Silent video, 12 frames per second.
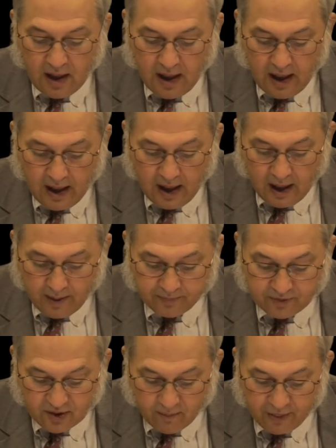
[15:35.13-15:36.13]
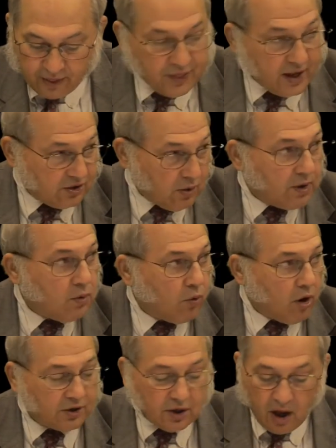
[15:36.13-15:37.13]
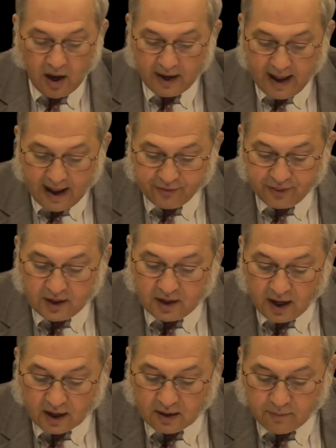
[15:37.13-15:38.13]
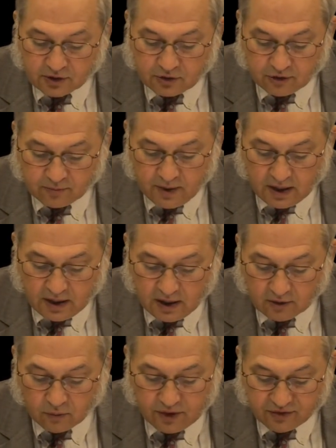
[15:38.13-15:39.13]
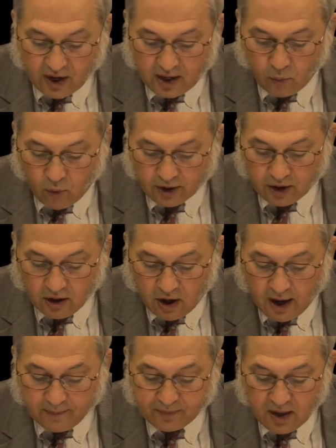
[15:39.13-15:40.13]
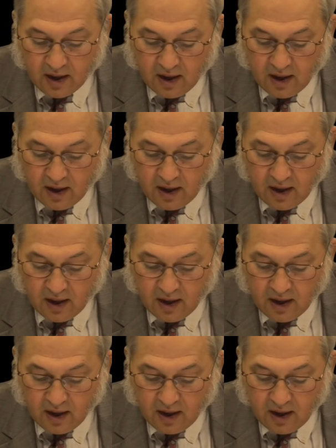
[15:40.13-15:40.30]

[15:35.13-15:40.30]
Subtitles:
Some other things that we worked on at the commissioners meeting is we started working on